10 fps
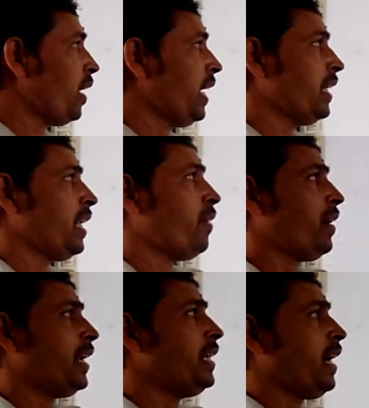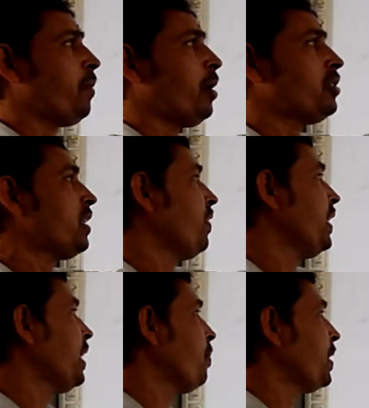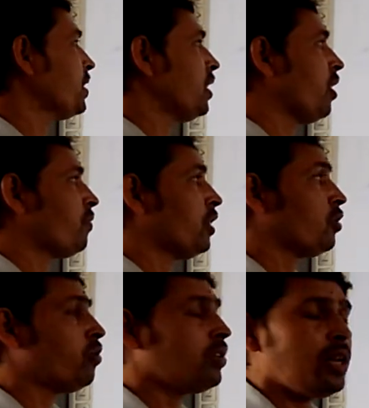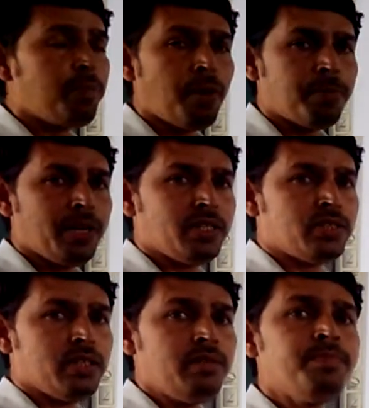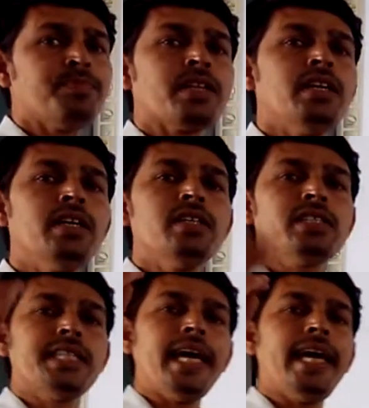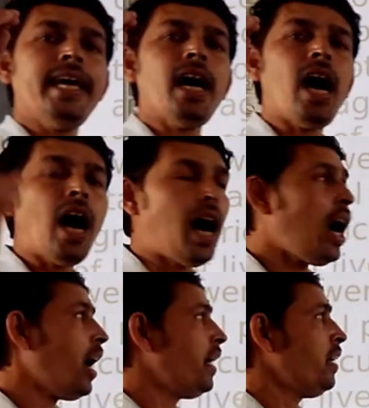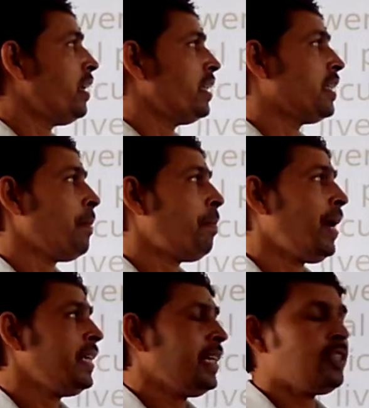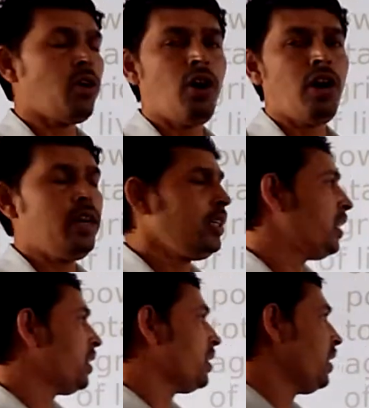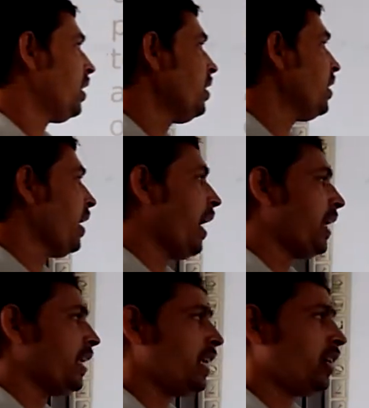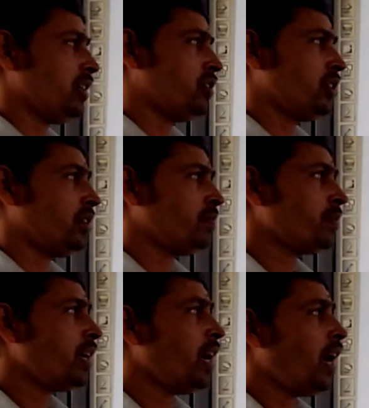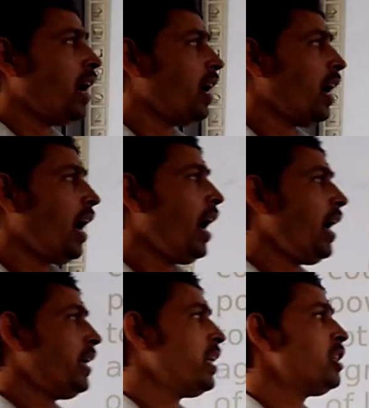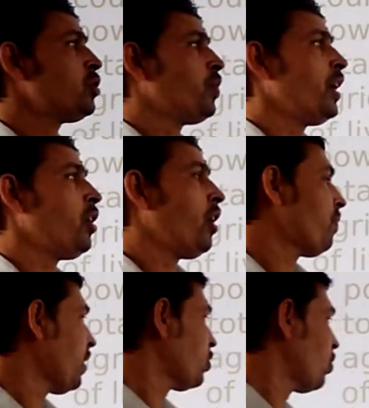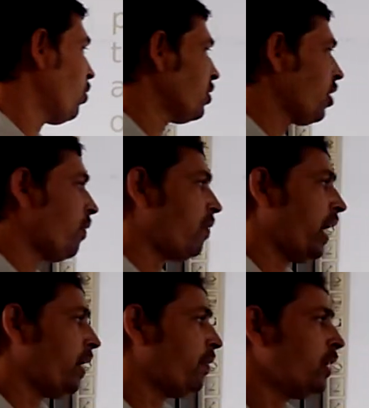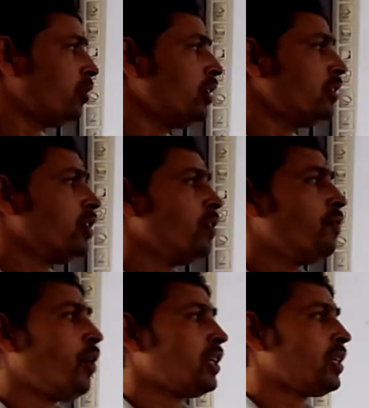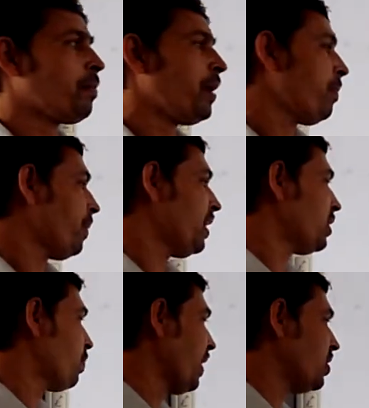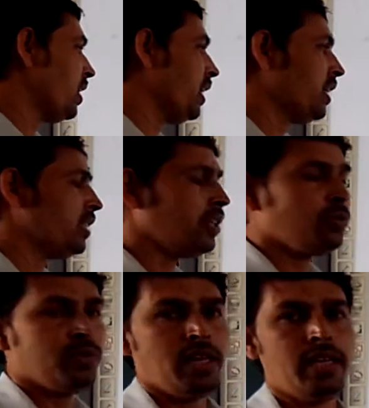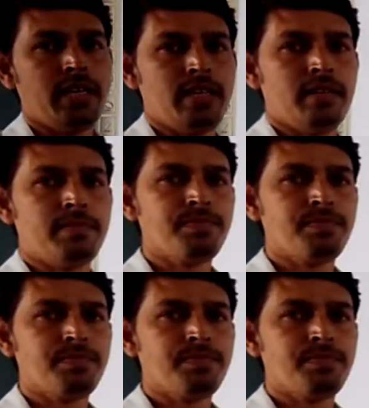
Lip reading: why in our India about 70% of the total population, they are dependent on the agriculture. And is one of the source of livelihood for the people, especially in the rural area.